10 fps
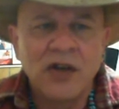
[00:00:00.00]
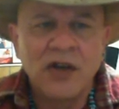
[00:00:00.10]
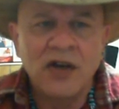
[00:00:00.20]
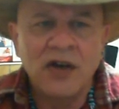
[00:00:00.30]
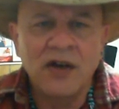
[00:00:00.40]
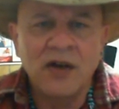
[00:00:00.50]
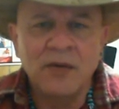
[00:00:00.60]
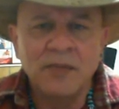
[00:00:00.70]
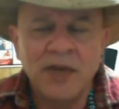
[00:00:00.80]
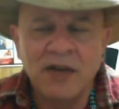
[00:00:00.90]

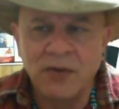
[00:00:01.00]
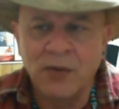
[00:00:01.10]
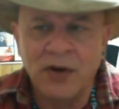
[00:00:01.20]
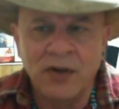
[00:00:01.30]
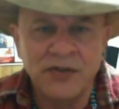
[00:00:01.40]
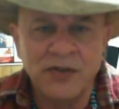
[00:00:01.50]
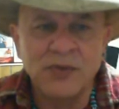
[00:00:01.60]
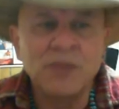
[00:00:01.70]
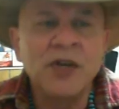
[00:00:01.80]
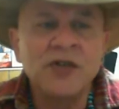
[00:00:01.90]
Um, everywhere else, it
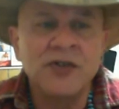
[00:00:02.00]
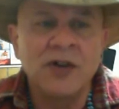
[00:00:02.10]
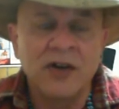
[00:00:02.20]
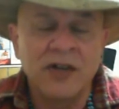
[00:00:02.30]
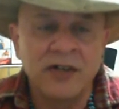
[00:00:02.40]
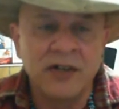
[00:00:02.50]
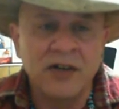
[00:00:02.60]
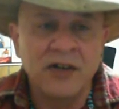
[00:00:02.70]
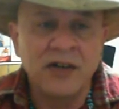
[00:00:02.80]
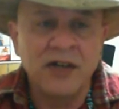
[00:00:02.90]
was pitch dark in
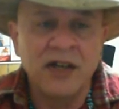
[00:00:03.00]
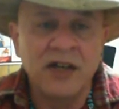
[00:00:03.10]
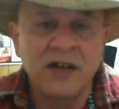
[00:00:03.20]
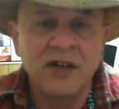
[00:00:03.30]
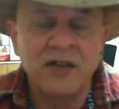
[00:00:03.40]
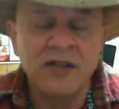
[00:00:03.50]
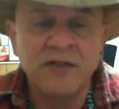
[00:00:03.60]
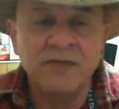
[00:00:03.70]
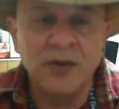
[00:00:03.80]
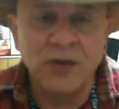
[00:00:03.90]
there. And uh,
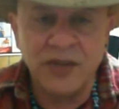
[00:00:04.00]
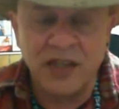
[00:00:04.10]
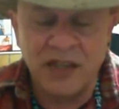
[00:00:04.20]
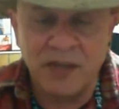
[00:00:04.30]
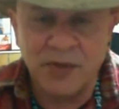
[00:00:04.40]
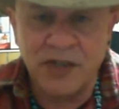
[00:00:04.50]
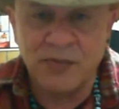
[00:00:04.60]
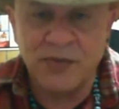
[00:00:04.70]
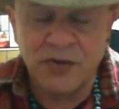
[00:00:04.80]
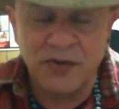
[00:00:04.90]
if you don't think that
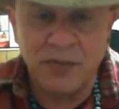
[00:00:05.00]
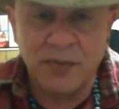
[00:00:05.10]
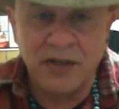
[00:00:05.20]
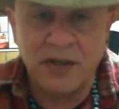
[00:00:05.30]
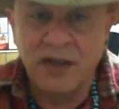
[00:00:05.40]
place was creepy,